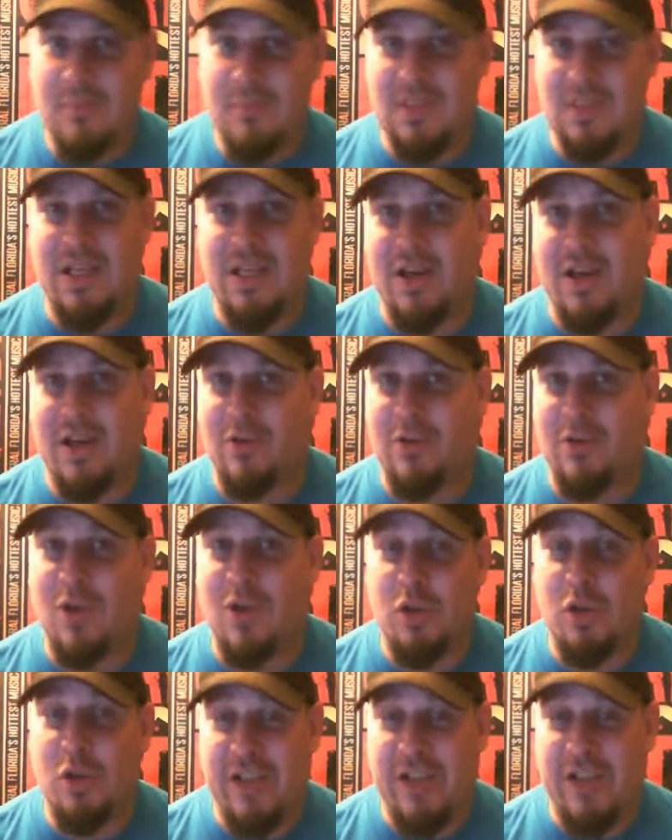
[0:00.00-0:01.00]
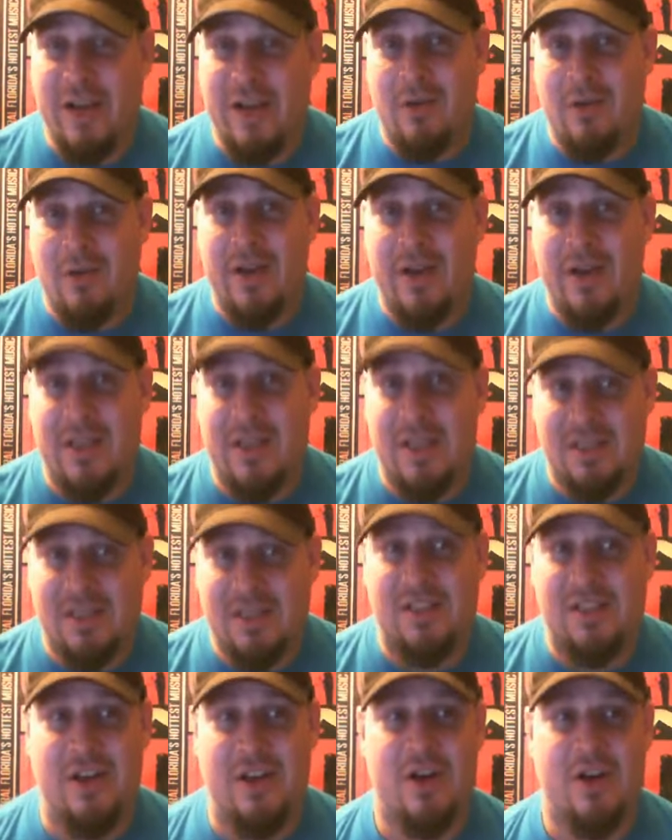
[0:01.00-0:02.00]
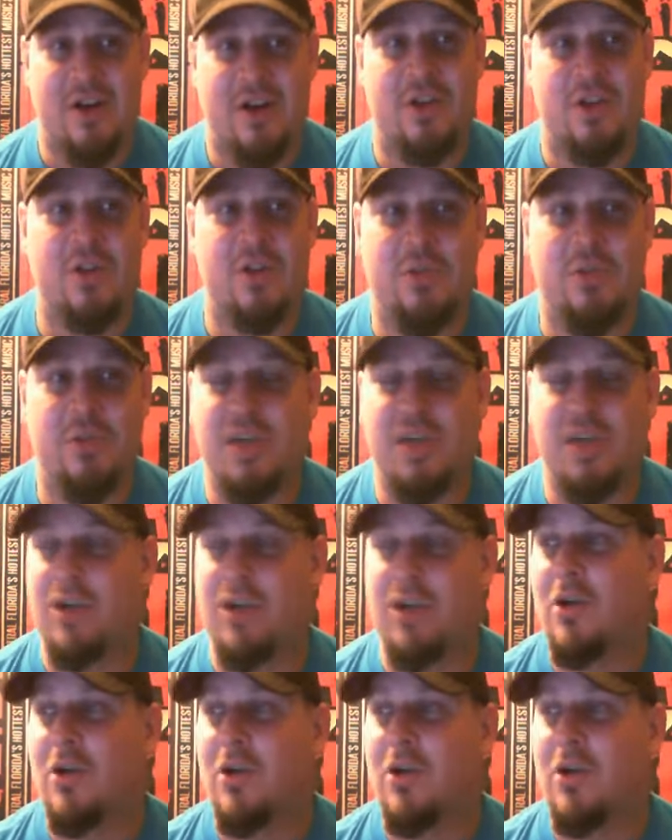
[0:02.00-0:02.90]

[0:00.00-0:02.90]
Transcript: you know, go check it out. It is listed on our YouTube channel,